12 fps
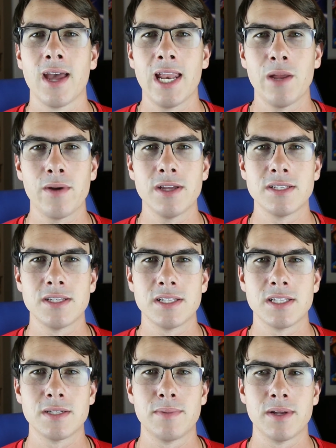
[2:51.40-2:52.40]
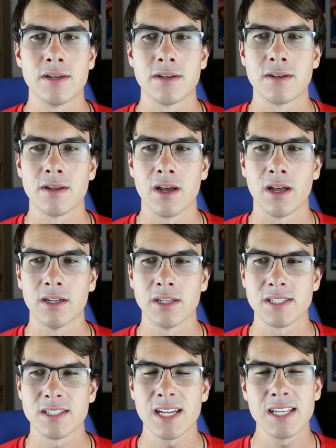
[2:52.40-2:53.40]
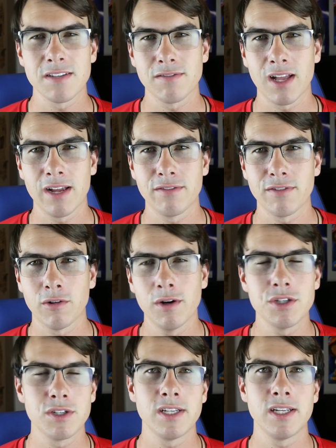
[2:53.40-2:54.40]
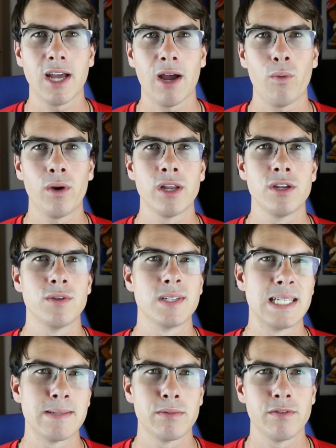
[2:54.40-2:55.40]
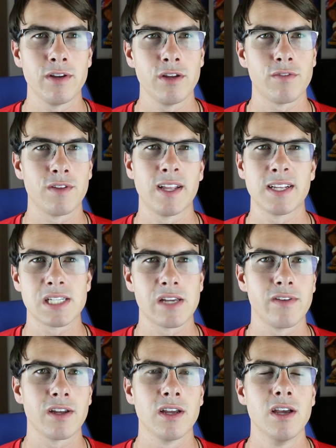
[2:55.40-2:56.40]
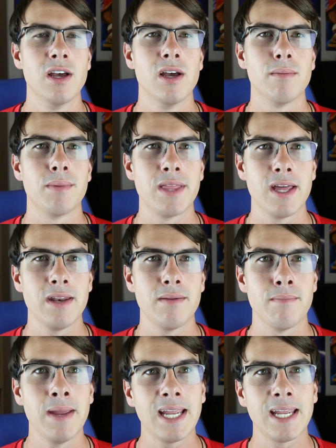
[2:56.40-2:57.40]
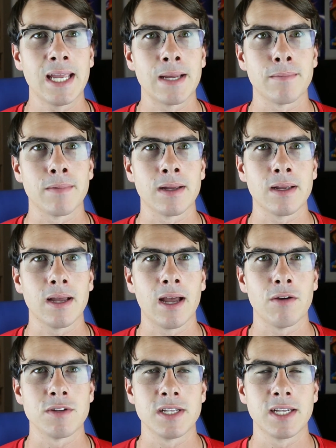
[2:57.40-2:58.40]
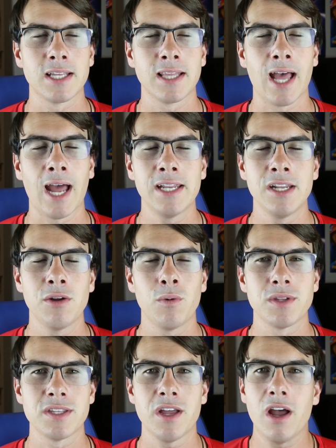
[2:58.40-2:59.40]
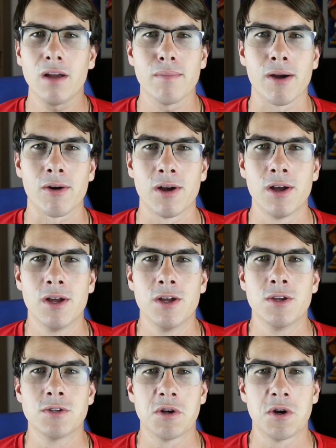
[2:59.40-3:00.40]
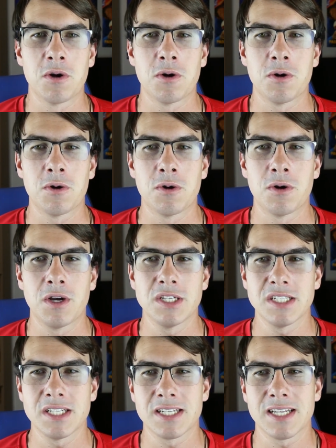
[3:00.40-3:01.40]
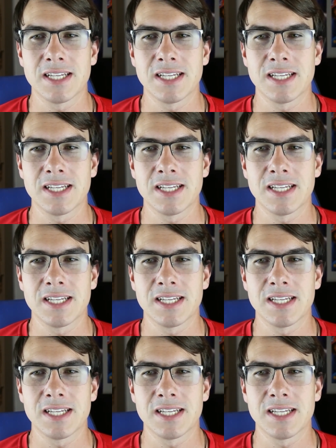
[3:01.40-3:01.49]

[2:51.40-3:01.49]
Anyways, this has been a uh, slice of life. Originally, I wanted to do a separate video for Thanksgiving, but then making it, I'm like, I was thinking that I didn't know what to talk about. So it's just a